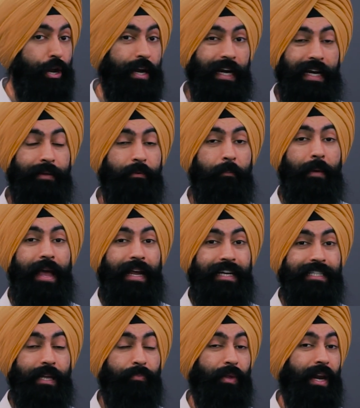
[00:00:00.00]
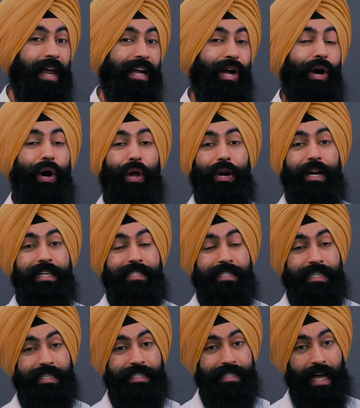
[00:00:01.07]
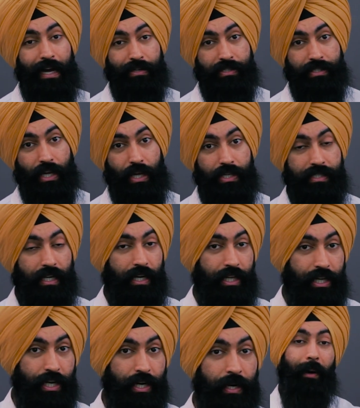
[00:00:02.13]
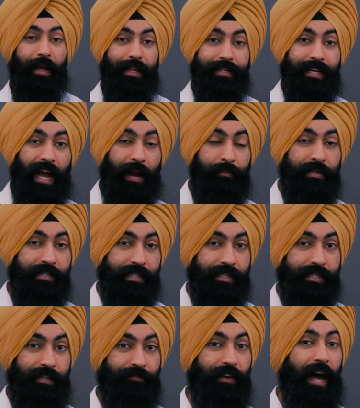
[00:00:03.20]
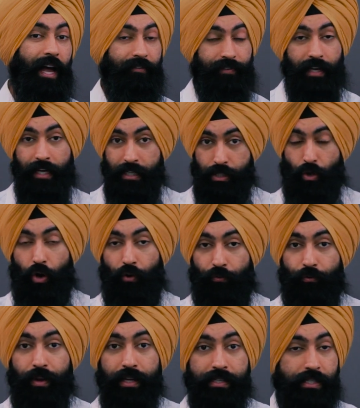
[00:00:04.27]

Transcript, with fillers: you're gonna be making something like $106,000 a year by the time you're 65. So if we